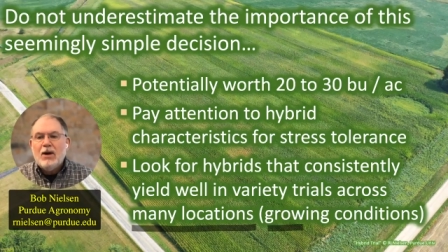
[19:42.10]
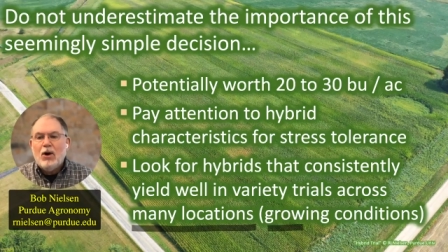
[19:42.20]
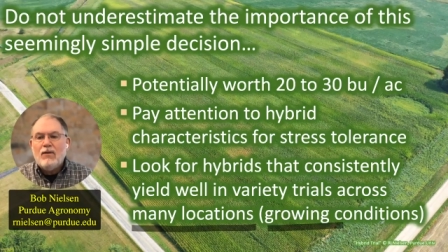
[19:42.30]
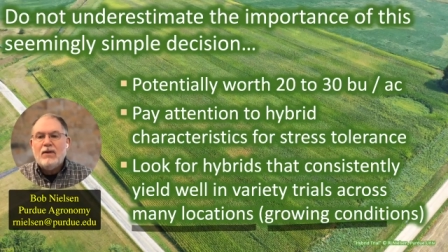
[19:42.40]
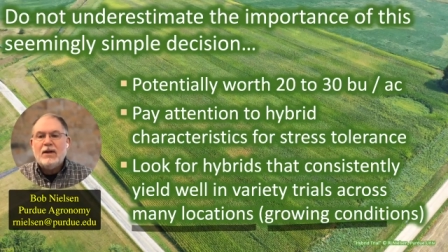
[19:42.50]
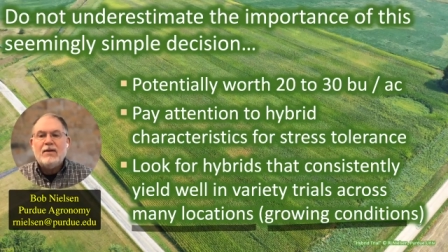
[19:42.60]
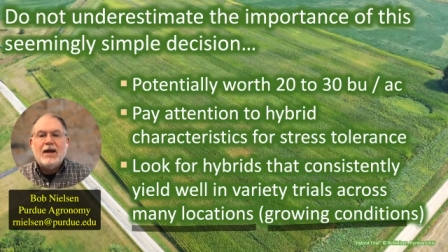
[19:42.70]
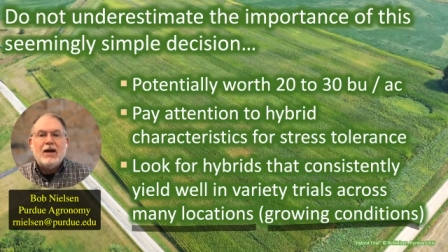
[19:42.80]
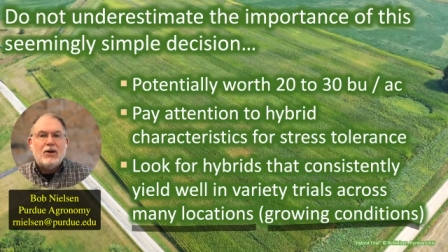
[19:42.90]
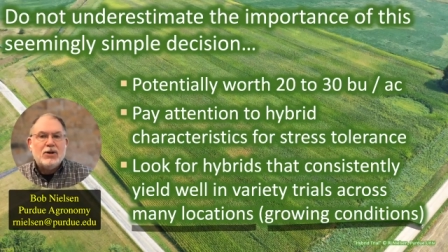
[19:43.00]
Hopefully,
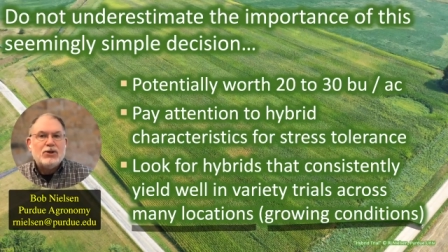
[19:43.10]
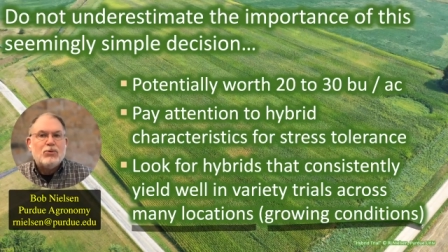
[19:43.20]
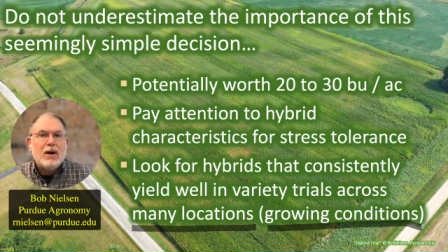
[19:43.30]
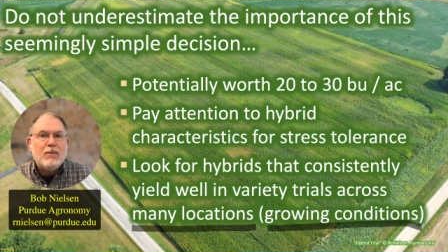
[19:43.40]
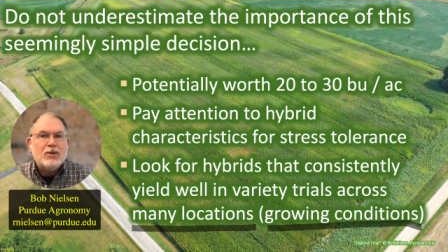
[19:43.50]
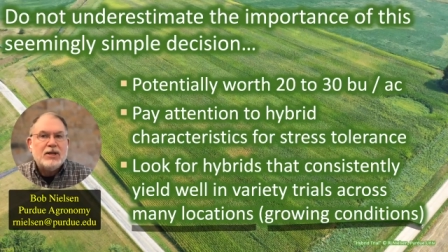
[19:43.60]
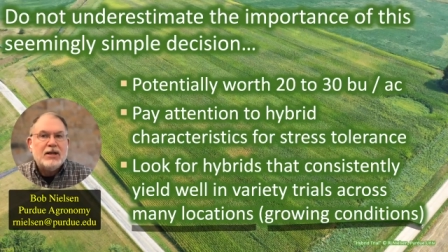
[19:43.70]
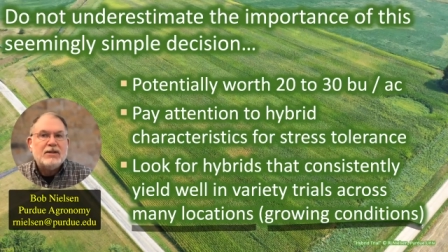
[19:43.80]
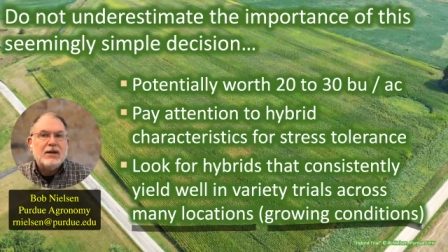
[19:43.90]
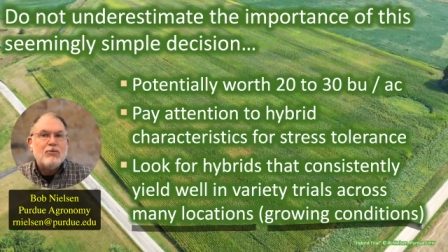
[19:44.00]
that also
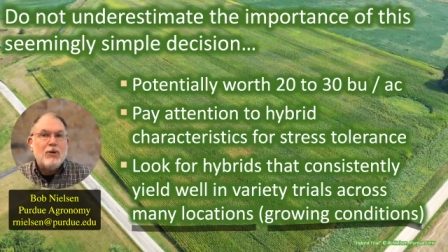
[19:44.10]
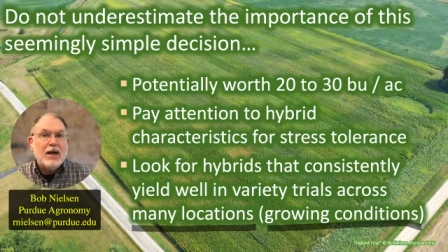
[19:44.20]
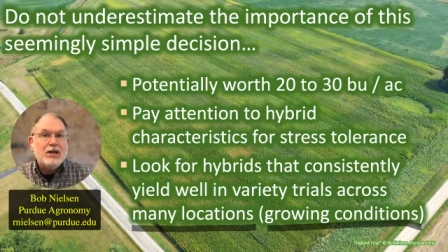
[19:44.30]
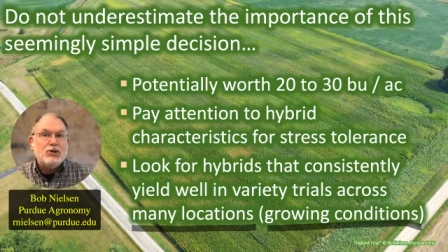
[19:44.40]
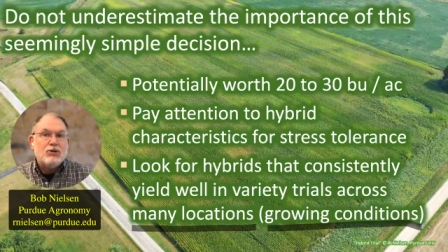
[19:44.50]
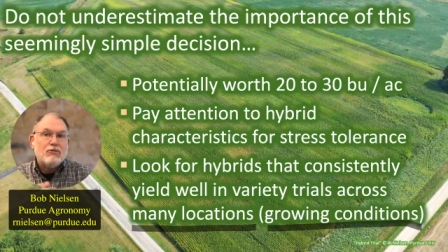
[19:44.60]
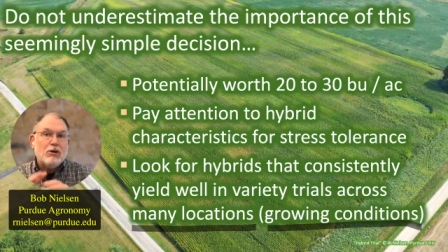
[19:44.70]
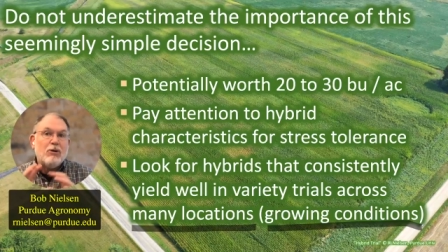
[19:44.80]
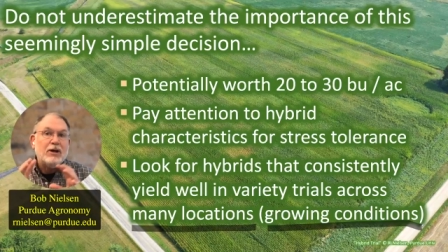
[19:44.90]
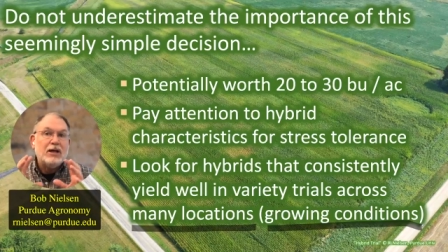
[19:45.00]
represents a range of
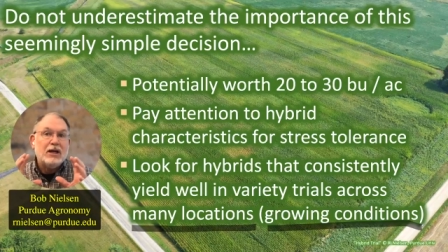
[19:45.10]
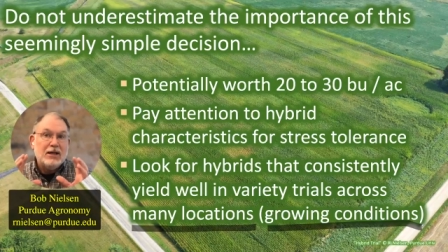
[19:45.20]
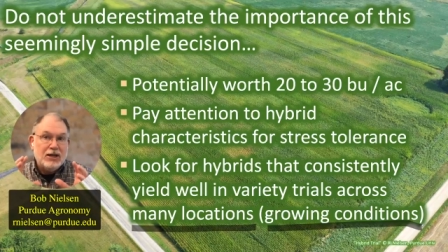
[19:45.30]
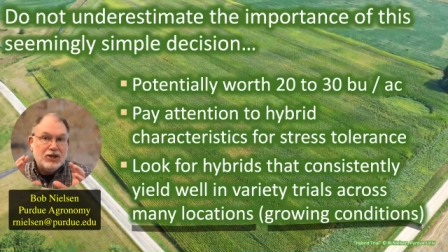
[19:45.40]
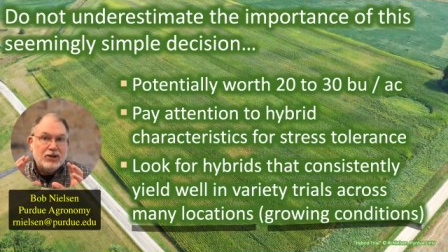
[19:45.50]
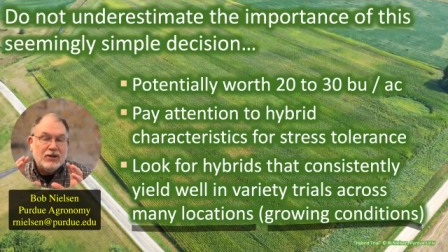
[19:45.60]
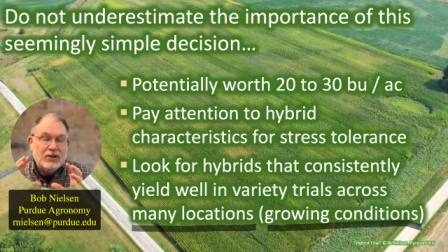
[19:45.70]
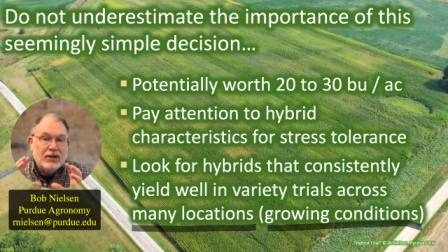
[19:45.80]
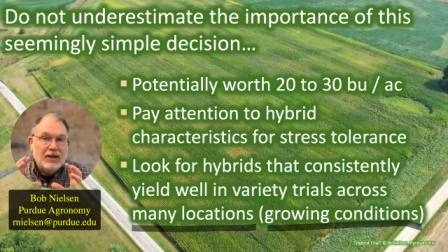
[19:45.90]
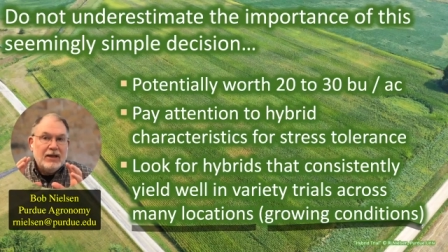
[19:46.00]
growing conditions.